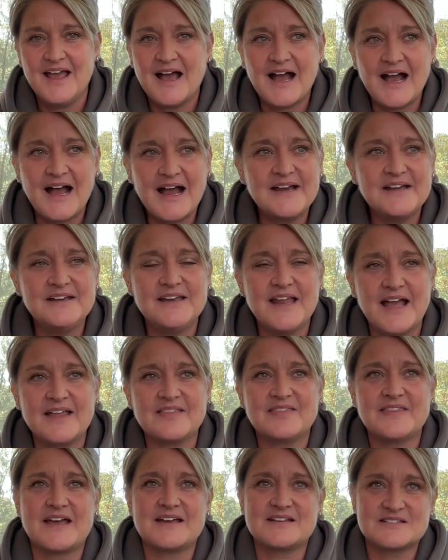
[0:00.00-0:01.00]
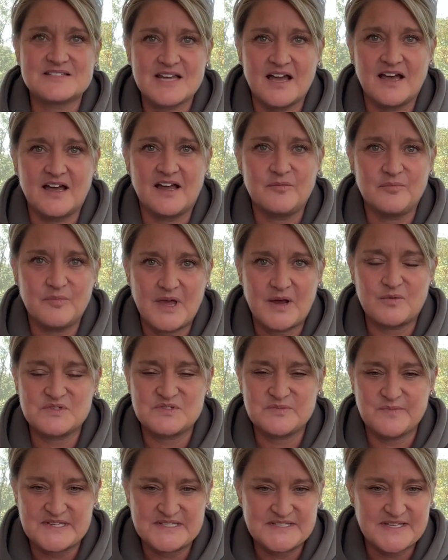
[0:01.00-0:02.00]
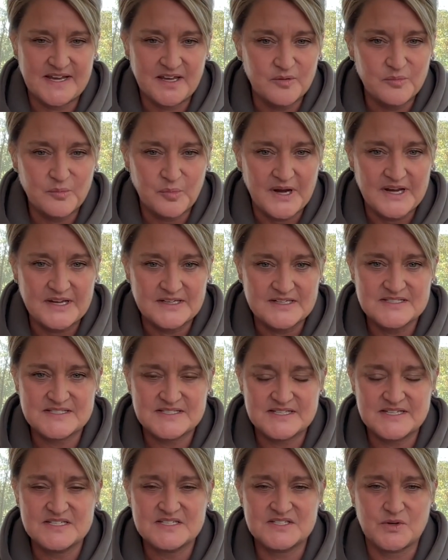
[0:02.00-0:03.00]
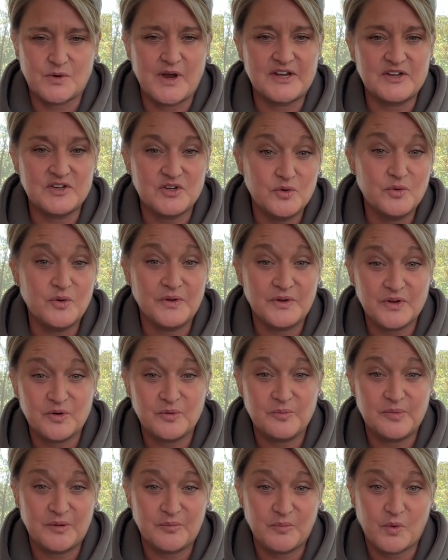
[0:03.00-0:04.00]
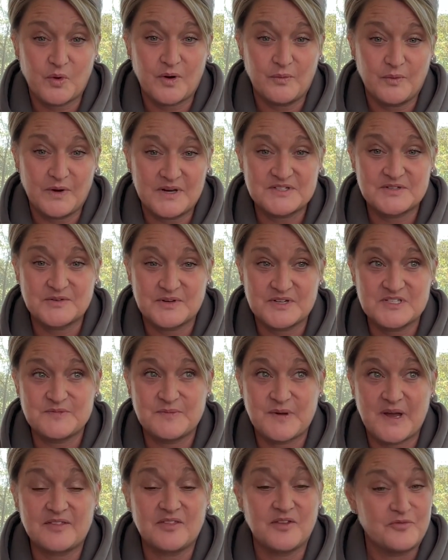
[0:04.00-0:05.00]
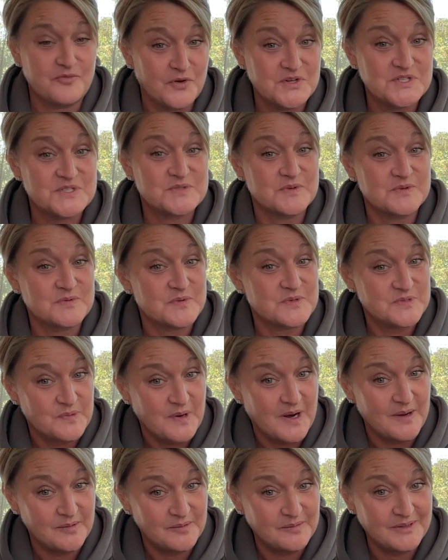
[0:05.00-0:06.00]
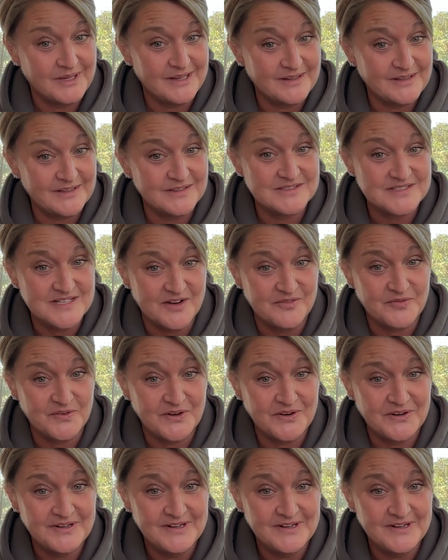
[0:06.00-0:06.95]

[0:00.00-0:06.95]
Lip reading: At that time, that was my second pregnancy, so I knew a little bit more what to expect. The first one was probably a little tougher